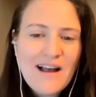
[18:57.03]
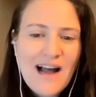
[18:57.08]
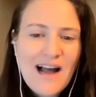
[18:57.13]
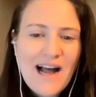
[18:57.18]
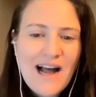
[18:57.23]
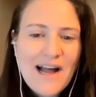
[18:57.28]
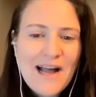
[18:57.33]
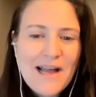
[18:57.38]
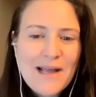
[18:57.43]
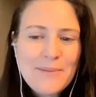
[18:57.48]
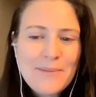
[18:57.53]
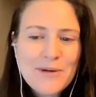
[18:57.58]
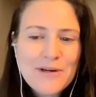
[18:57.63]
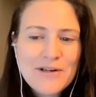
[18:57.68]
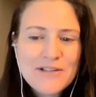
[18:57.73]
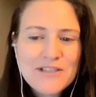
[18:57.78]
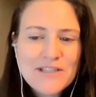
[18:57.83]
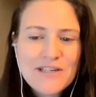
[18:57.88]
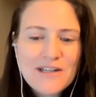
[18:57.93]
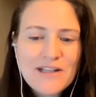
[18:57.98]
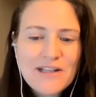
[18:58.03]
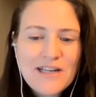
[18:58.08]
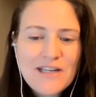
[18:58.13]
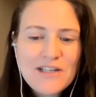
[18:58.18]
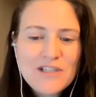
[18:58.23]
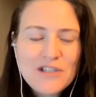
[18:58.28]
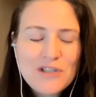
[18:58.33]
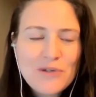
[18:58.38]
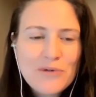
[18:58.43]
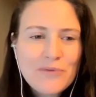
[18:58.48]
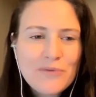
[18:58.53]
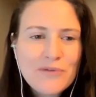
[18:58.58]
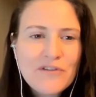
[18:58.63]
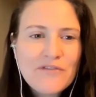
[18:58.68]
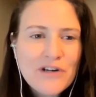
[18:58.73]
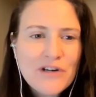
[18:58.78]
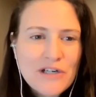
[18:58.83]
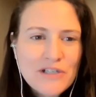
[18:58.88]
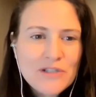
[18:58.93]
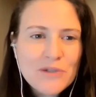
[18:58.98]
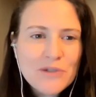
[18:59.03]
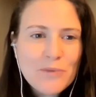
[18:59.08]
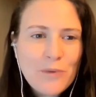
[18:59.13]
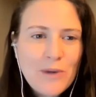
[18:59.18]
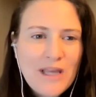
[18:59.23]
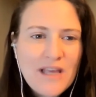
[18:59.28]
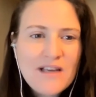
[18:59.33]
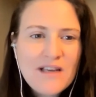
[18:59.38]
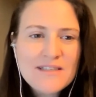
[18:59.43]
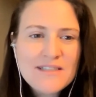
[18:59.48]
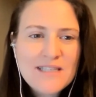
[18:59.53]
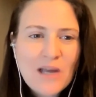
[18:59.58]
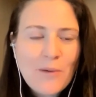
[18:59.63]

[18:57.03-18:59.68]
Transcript: I personally do reverse weeks.